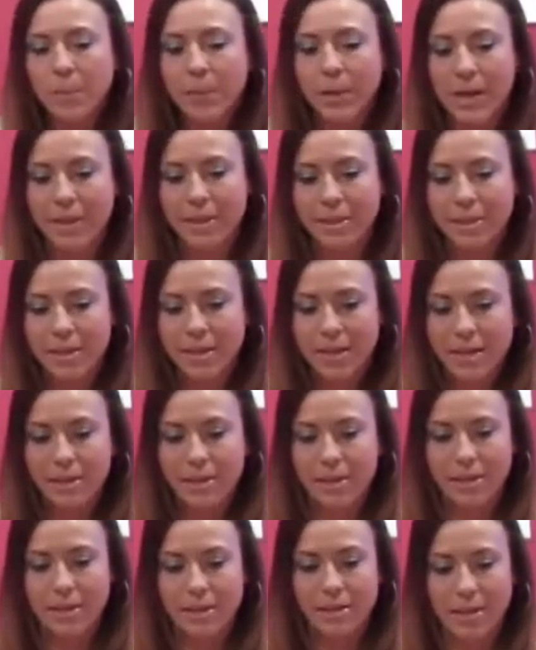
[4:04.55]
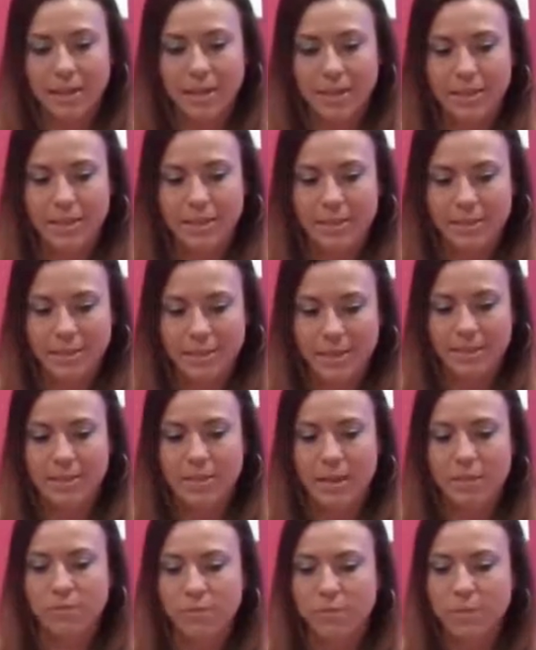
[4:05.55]
but I think the night that
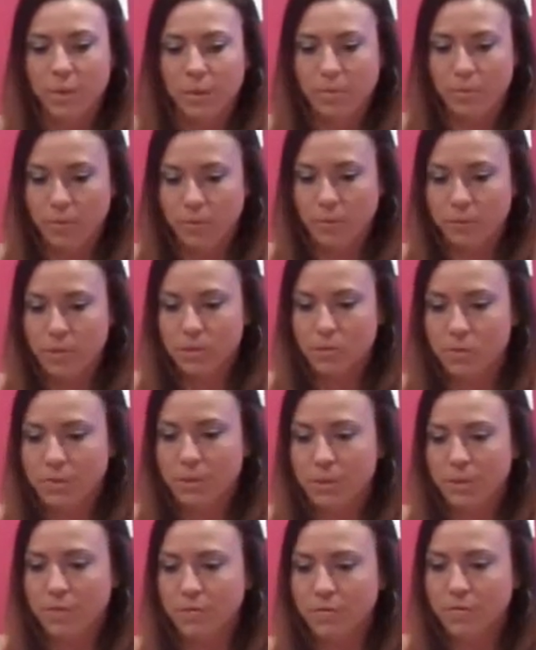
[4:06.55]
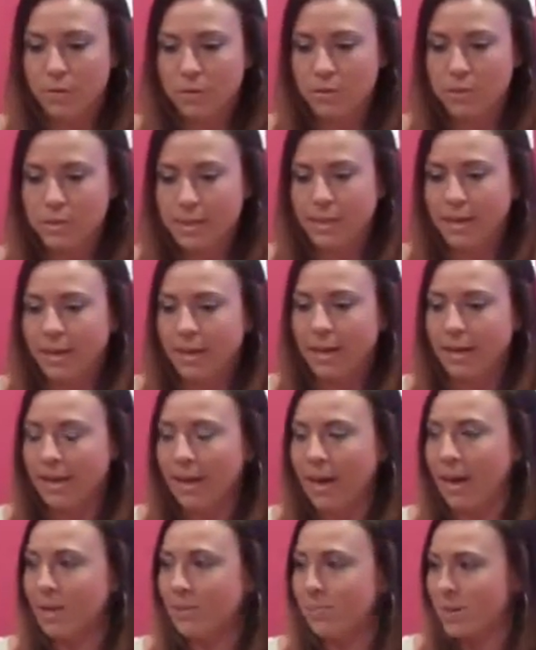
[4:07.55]
stands out for me the most was the first gig I
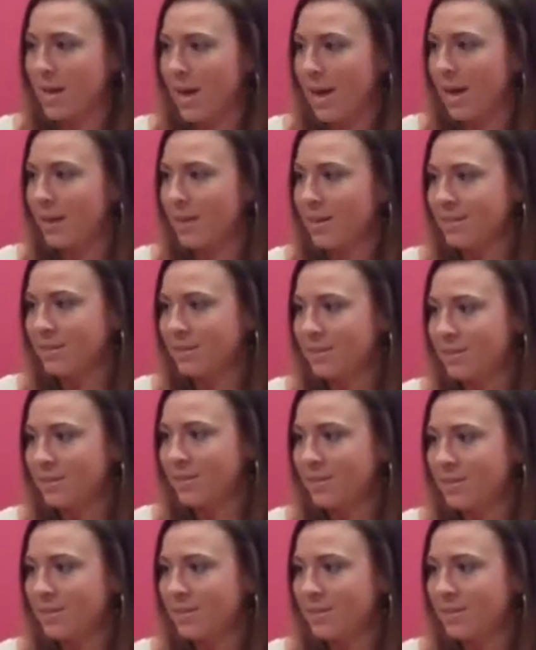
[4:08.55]
got in Manhattan.